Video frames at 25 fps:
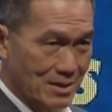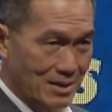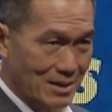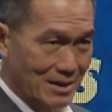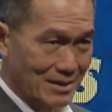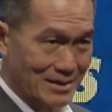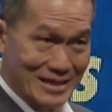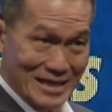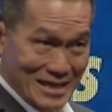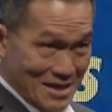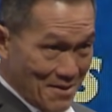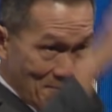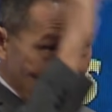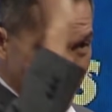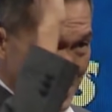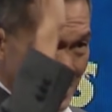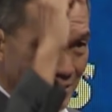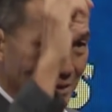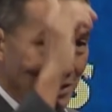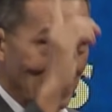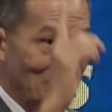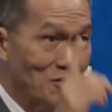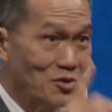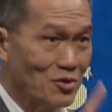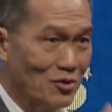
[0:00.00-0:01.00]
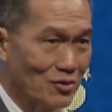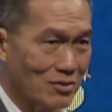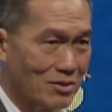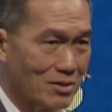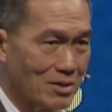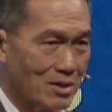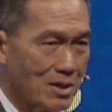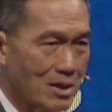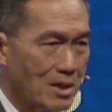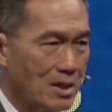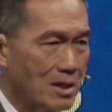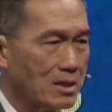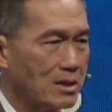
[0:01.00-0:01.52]
And he immediately knew,
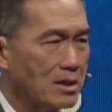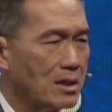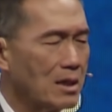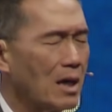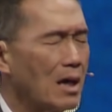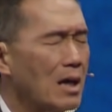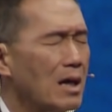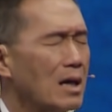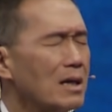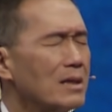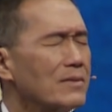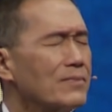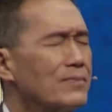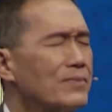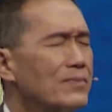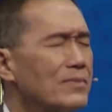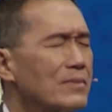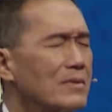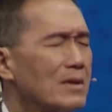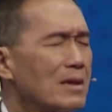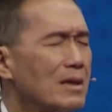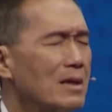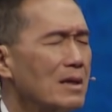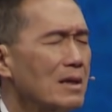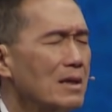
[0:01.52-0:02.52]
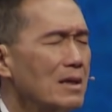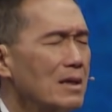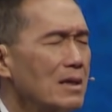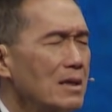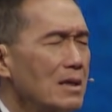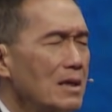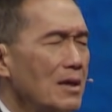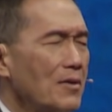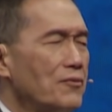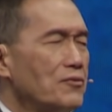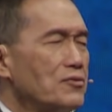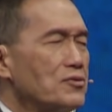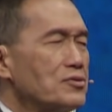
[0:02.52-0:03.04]
God,
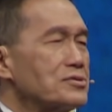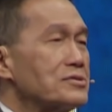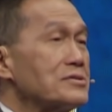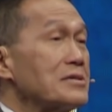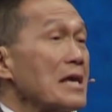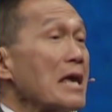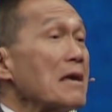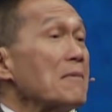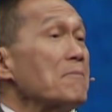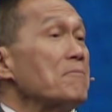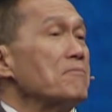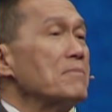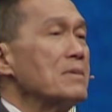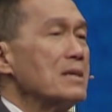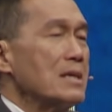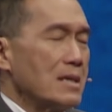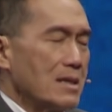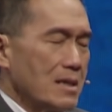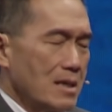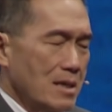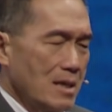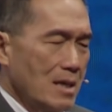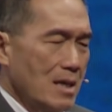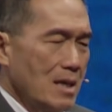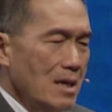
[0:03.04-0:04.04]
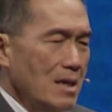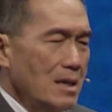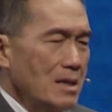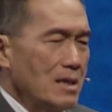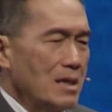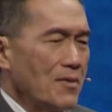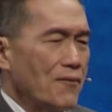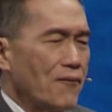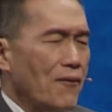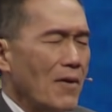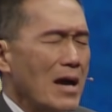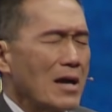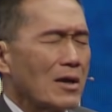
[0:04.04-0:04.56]
if you save me,
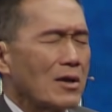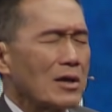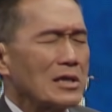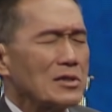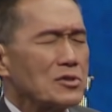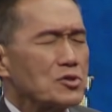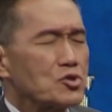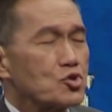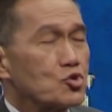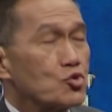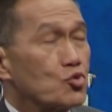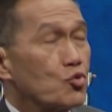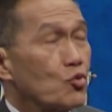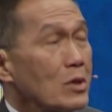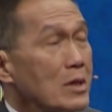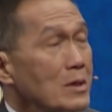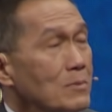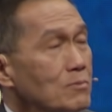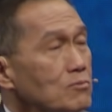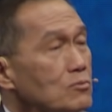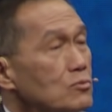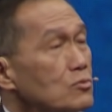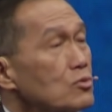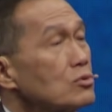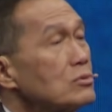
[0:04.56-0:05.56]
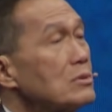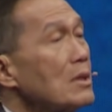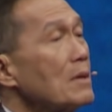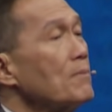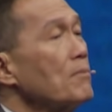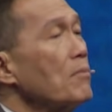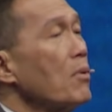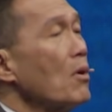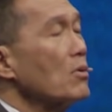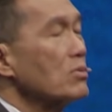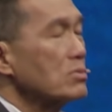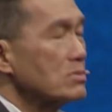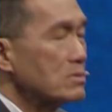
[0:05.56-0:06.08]
if I can swim to the
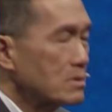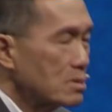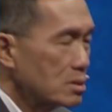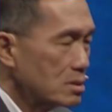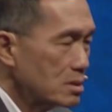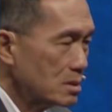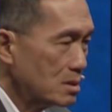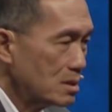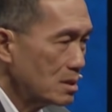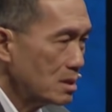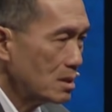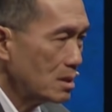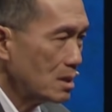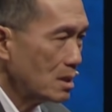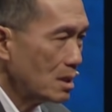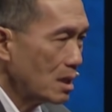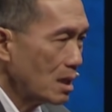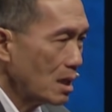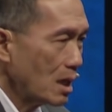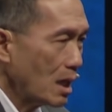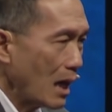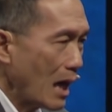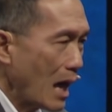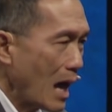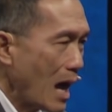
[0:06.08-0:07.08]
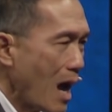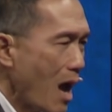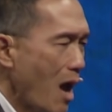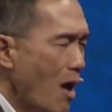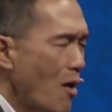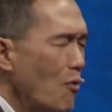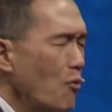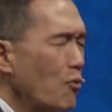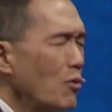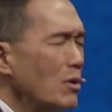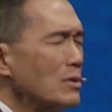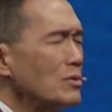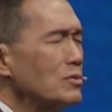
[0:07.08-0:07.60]
boat, I
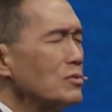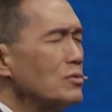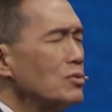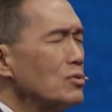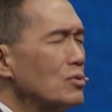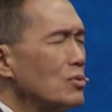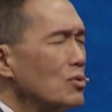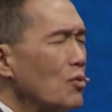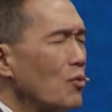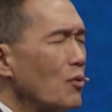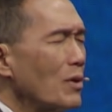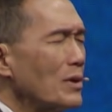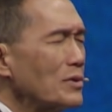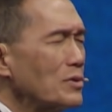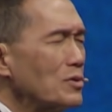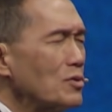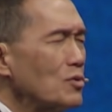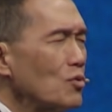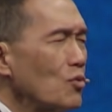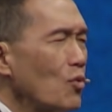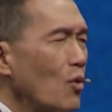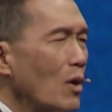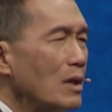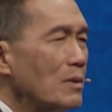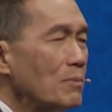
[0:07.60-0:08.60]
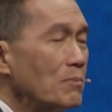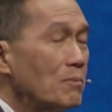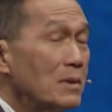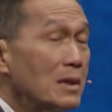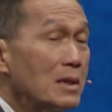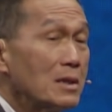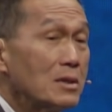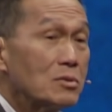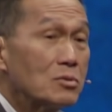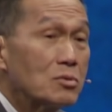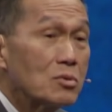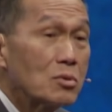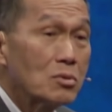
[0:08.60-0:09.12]
will do what you want
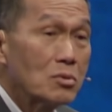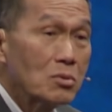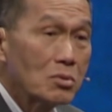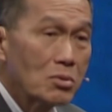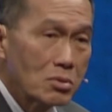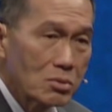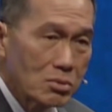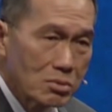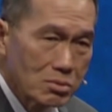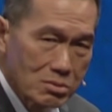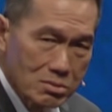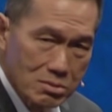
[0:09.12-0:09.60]
me to do.